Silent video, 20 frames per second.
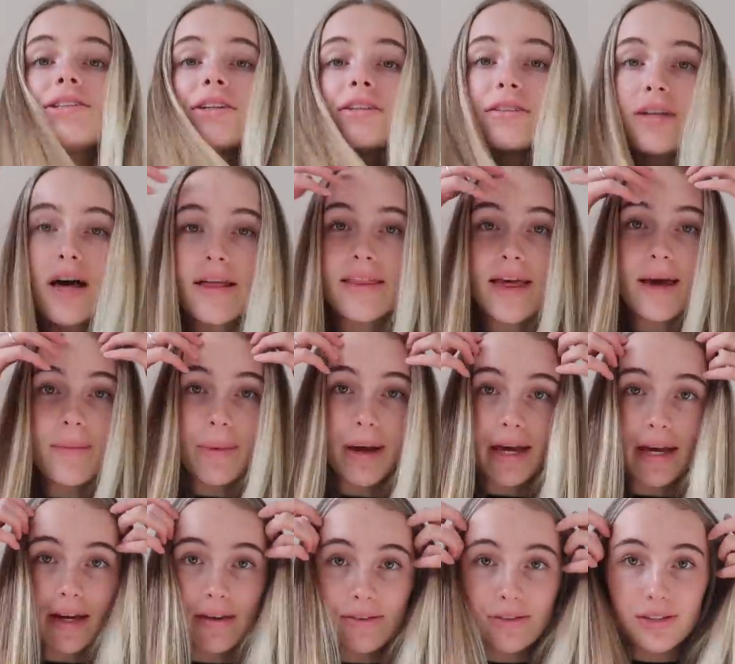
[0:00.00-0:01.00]
just like that, my
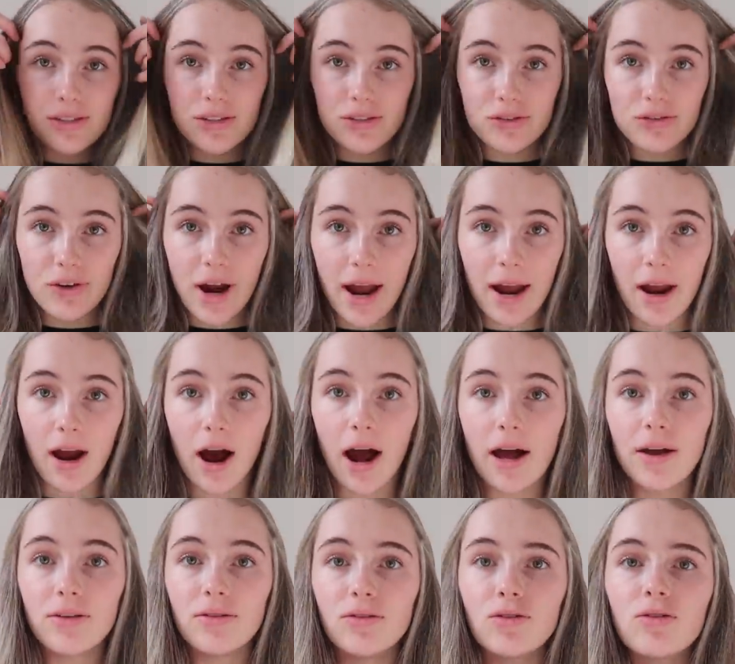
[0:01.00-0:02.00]
hair is straight.
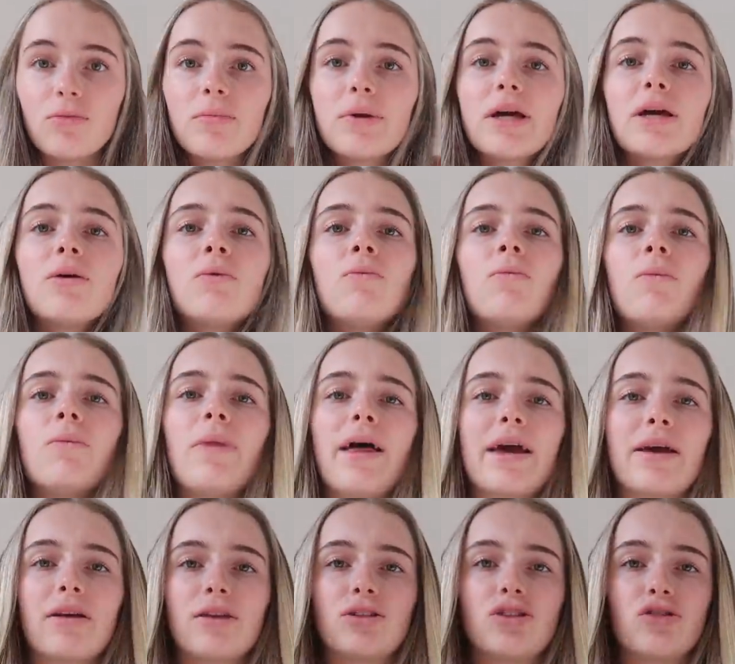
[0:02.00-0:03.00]
I normally,
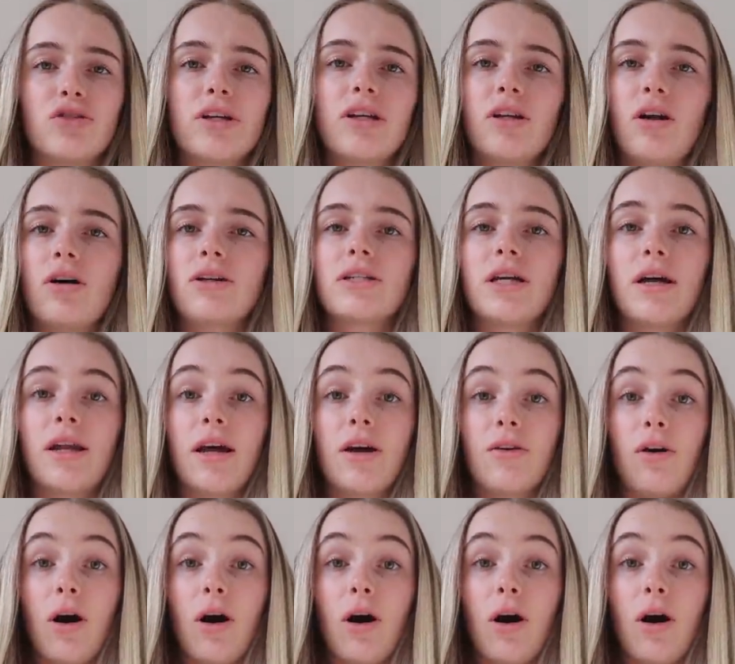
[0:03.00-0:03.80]
like during lockdown,